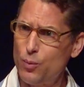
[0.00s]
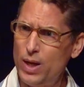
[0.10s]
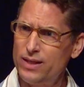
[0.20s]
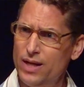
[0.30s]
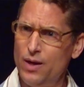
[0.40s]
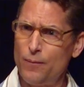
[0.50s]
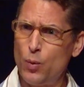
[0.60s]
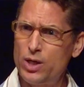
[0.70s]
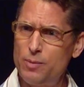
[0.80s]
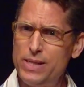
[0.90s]
What,
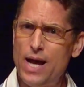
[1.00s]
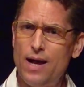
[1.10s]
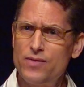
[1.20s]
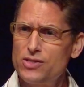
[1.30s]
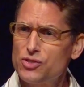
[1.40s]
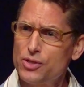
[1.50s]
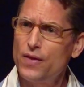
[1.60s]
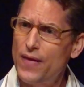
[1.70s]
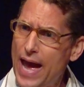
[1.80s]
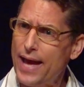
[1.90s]
what could be obviouser
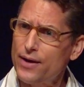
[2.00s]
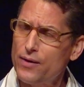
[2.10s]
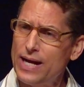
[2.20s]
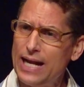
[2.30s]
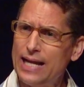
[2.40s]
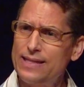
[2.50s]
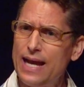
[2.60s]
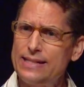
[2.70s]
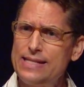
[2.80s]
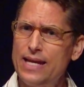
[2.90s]
than that? All right, I got
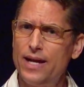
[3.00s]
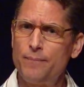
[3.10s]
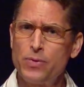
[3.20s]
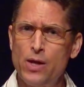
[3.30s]
the idea